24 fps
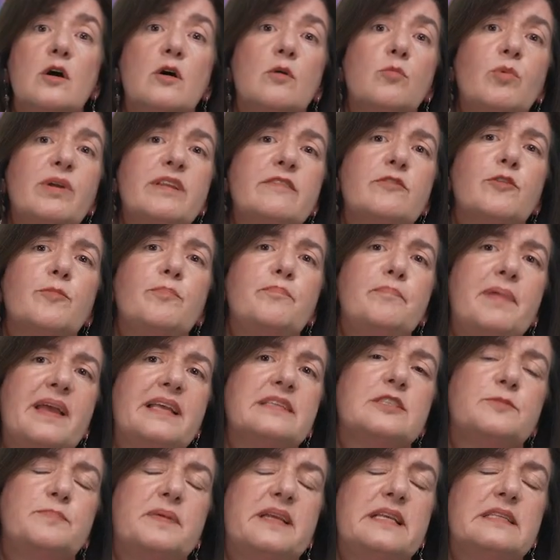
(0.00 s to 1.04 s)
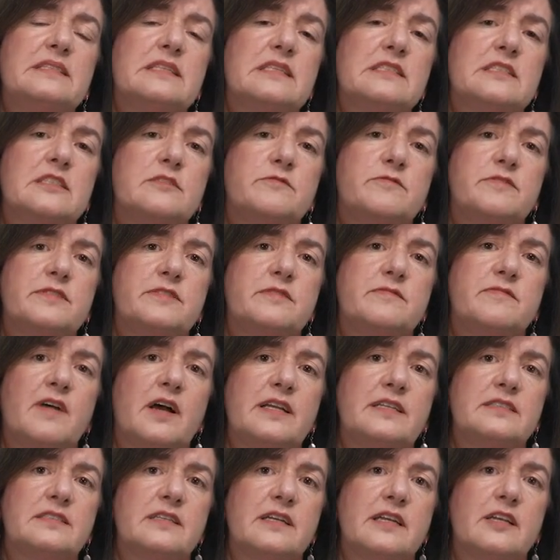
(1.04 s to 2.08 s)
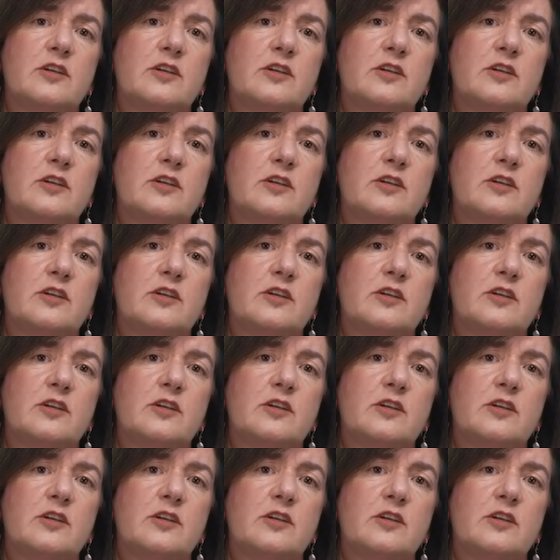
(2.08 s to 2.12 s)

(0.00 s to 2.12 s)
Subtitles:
One of the best pieces of advice I